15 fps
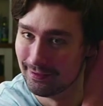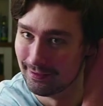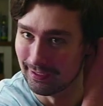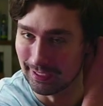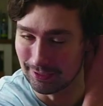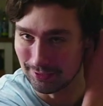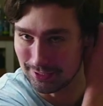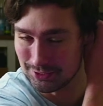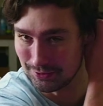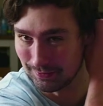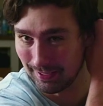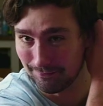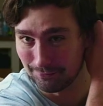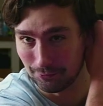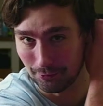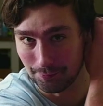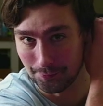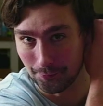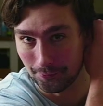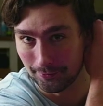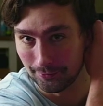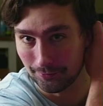unless you have an
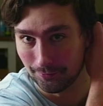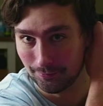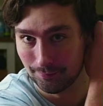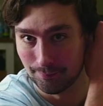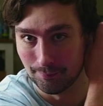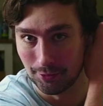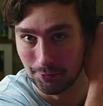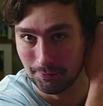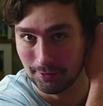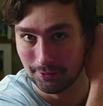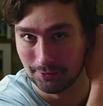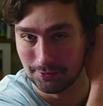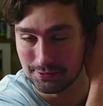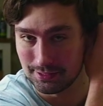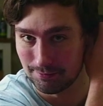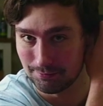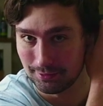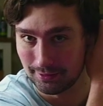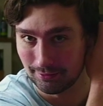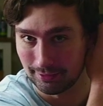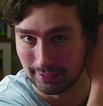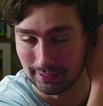arboreal boa or something,
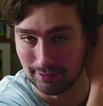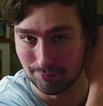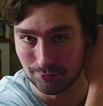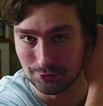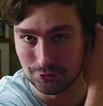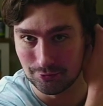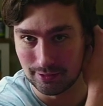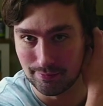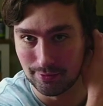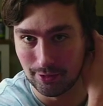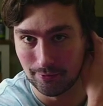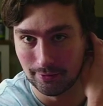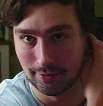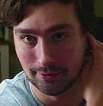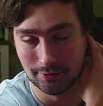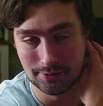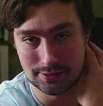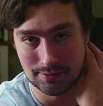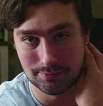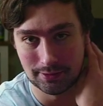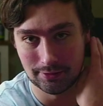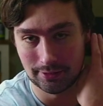like an emerald tree boa or
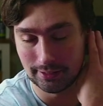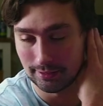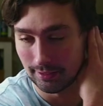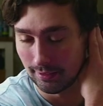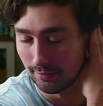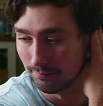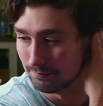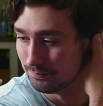something like that.